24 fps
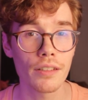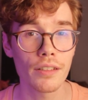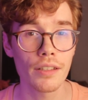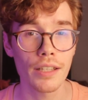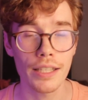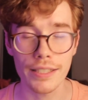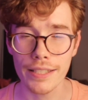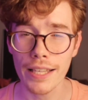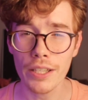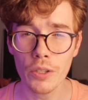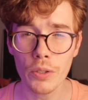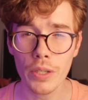
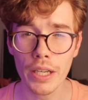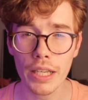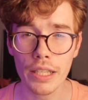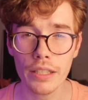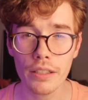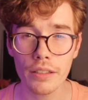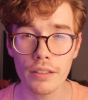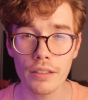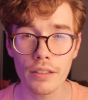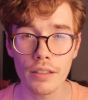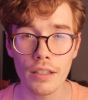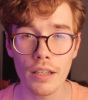Is that okay?
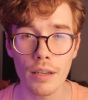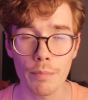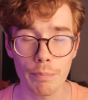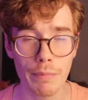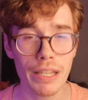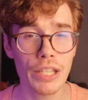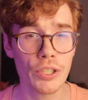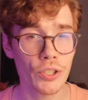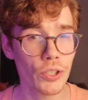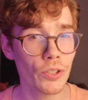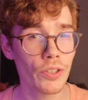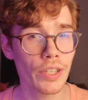
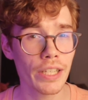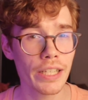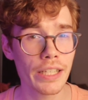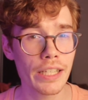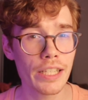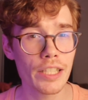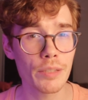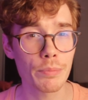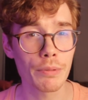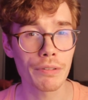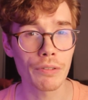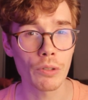Make sure that it
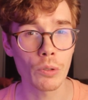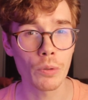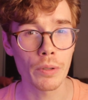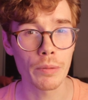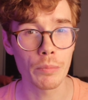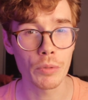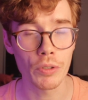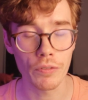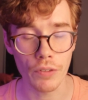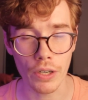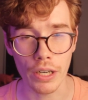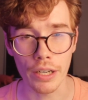is before we
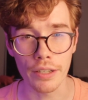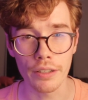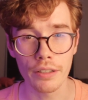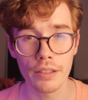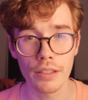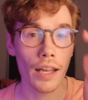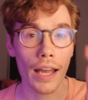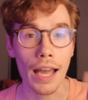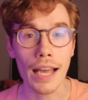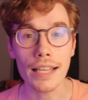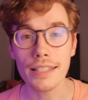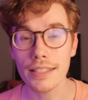move on.
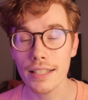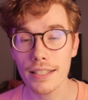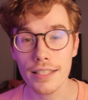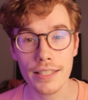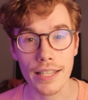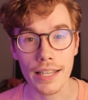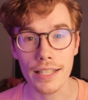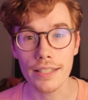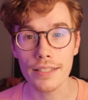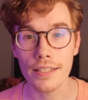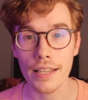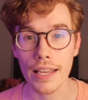S
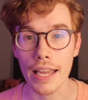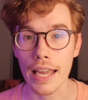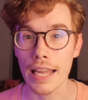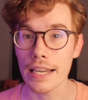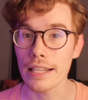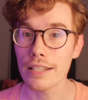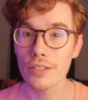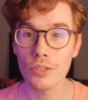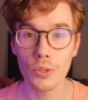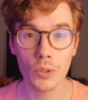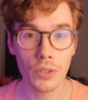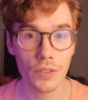contains
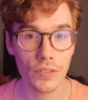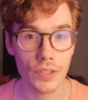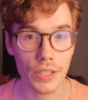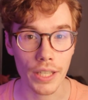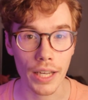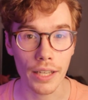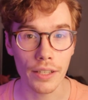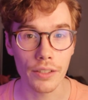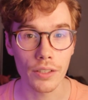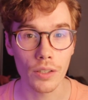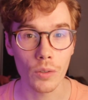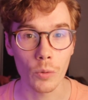any sort of
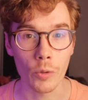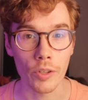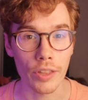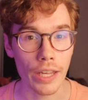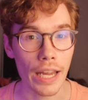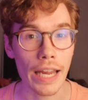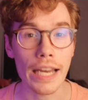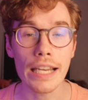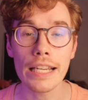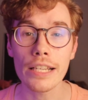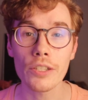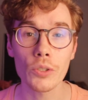set with
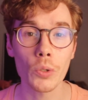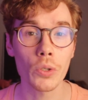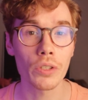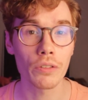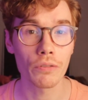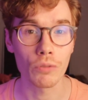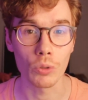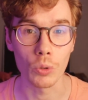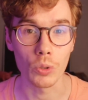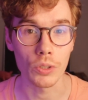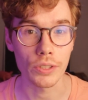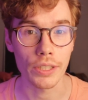any sort
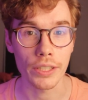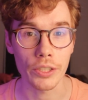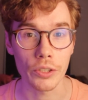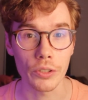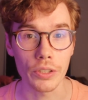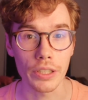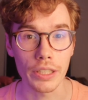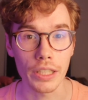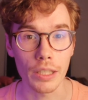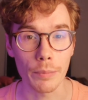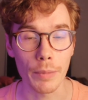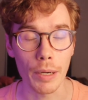of rules that you
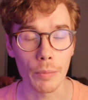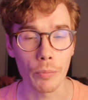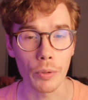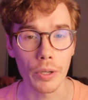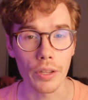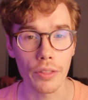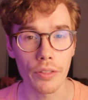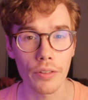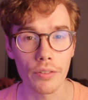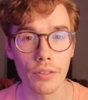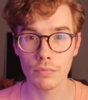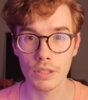can come up
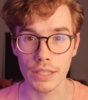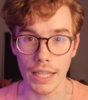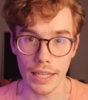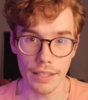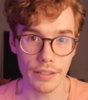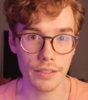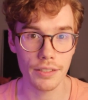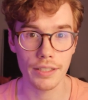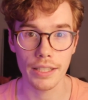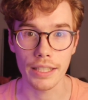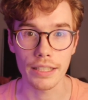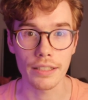with.
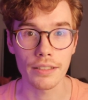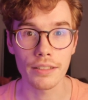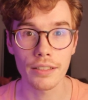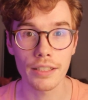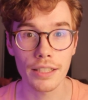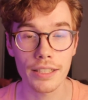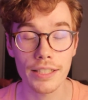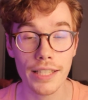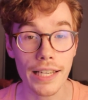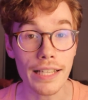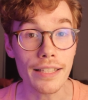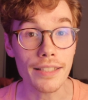Sets can
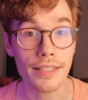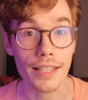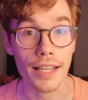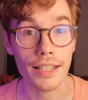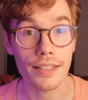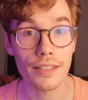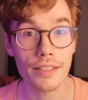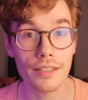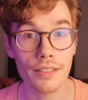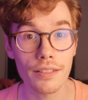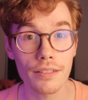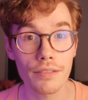contain
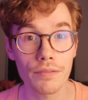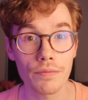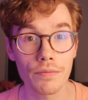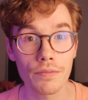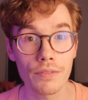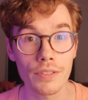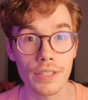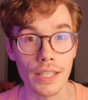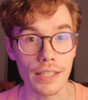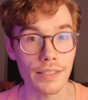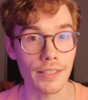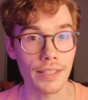sets.
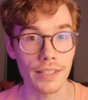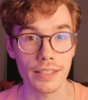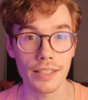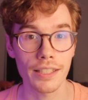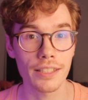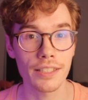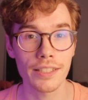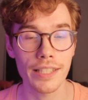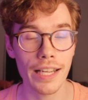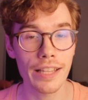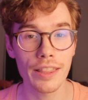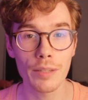Sets can
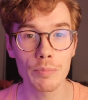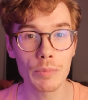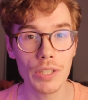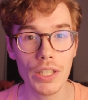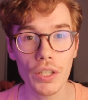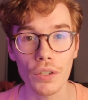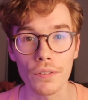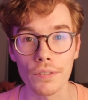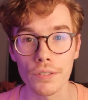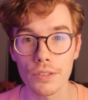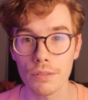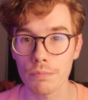contain
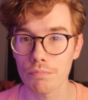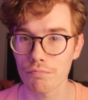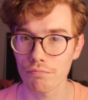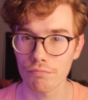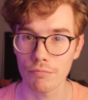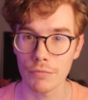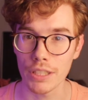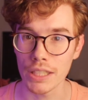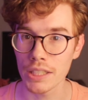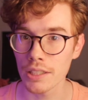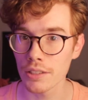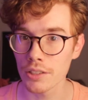themselves.
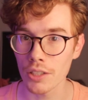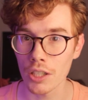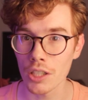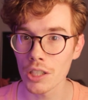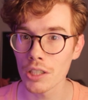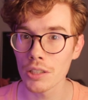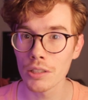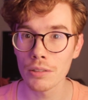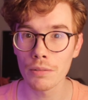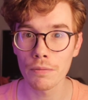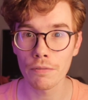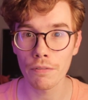This is
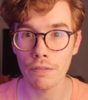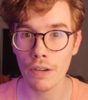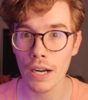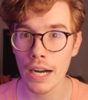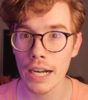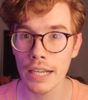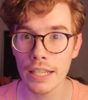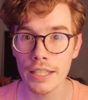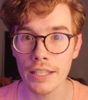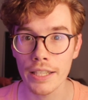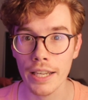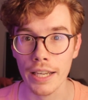all
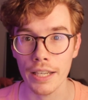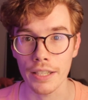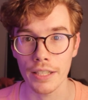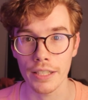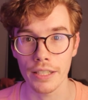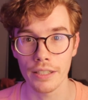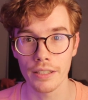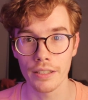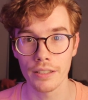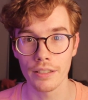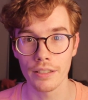fine and dandy.